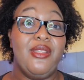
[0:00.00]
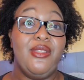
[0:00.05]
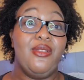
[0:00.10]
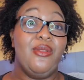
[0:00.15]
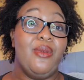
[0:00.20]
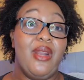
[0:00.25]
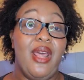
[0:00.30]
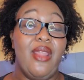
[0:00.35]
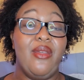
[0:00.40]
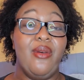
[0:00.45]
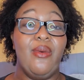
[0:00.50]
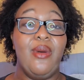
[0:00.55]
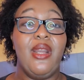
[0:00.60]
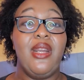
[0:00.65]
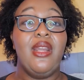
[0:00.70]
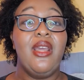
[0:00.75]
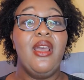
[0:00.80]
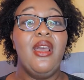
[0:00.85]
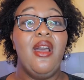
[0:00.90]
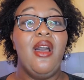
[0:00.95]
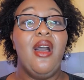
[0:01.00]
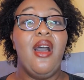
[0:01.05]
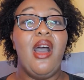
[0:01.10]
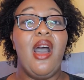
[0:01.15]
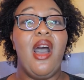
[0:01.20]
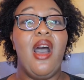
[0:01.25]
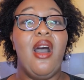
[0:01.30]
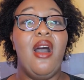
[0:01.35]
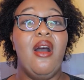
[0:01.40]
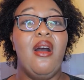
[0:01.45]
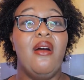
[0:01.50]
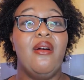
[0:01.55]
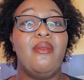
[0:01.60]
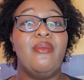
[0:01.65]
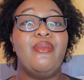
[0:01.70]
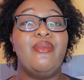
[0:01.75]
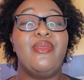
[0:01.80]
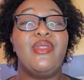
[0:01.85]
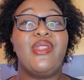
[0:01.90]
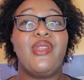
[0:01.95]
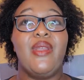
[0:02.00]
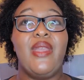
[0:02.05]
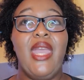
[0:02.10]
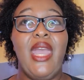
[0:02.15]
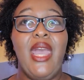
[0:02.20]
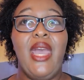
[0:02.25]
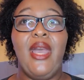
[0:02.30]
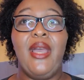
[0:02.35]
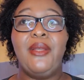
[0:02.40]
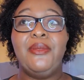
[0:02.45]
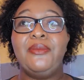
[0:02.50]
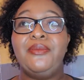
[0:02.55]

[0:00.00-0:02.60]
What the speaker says: do another one. So yeah,